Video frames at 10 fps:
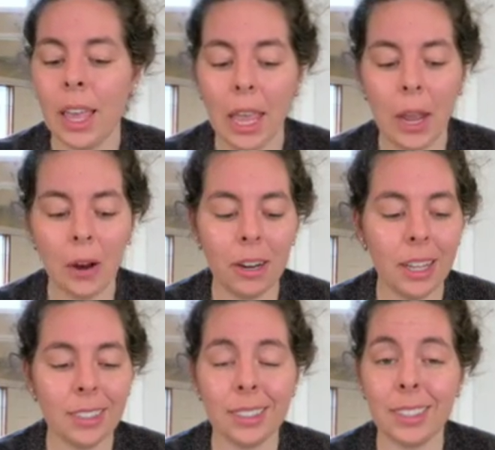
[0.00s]

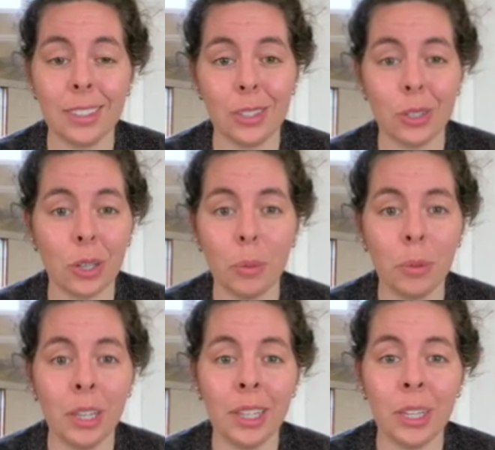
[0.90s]
areas. This is
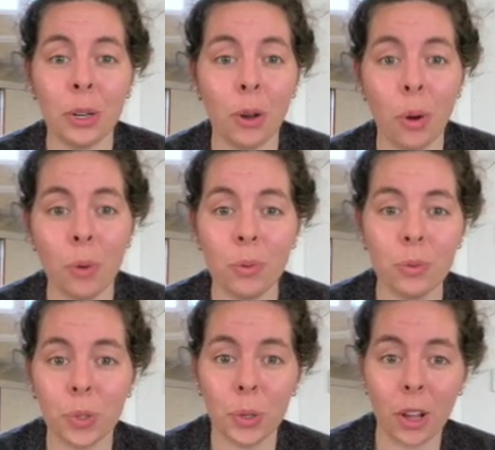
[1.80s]
completely your own
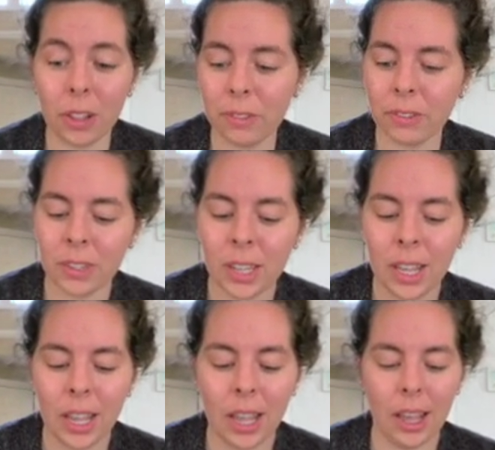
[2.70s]
Rudolph.
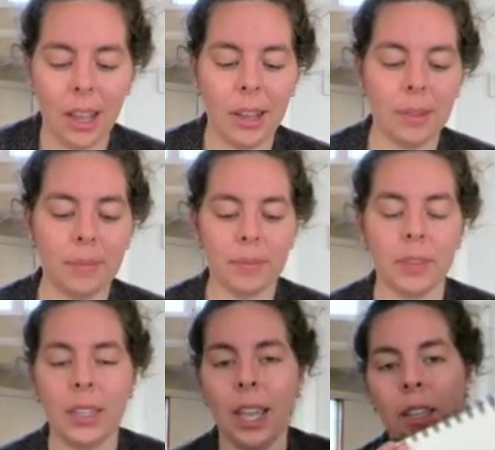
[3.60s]

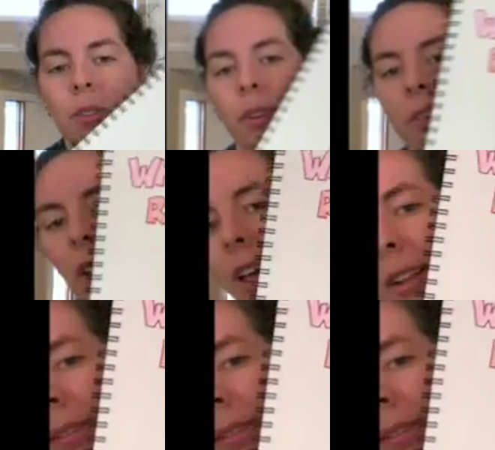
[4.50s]
Okay, so I've got